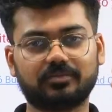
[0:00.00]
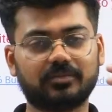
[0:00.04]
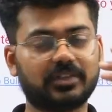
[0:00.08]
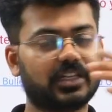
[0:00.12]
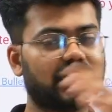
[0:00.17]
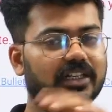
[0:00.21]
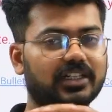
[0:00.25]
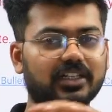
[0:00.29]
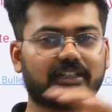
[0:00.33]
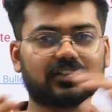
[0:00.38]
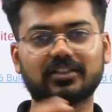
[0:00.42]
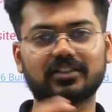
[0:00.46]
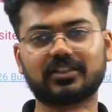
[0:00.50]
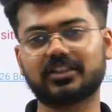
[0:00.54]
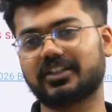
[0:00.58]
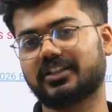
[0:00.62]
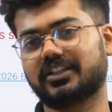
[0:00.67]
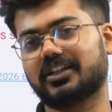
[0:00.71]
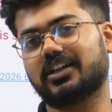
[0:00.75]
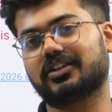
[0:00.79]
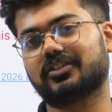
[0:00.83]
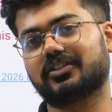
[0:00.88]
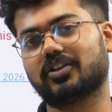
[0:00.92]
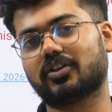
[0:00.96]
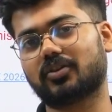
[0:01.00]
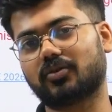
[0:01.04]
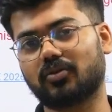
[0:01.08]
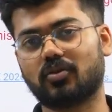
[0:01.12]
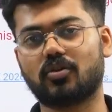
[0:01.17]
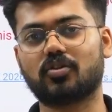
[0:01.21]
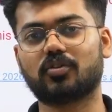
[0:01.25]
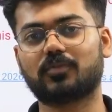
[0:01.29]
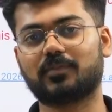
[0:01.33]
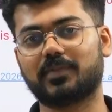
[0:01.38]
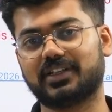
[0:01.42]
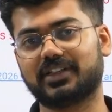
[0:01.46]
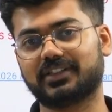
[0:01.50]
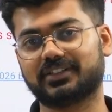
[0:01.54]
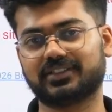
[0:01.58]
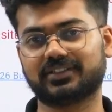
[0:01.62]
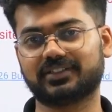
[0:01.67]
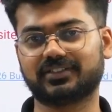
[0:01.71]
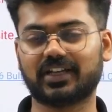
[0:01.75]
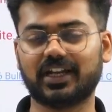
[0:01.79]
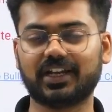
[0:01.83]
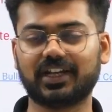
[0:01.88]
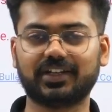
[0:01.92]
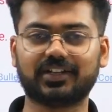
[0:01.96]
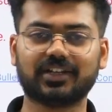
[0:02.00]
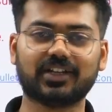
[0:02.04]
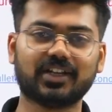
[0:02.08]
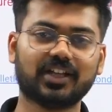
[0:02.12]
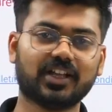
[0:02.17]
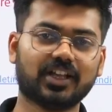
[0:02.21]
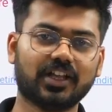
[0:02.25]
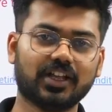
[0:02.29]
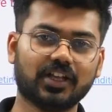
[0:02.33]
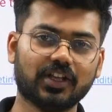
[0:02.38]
may enter the data at the wrong places, right?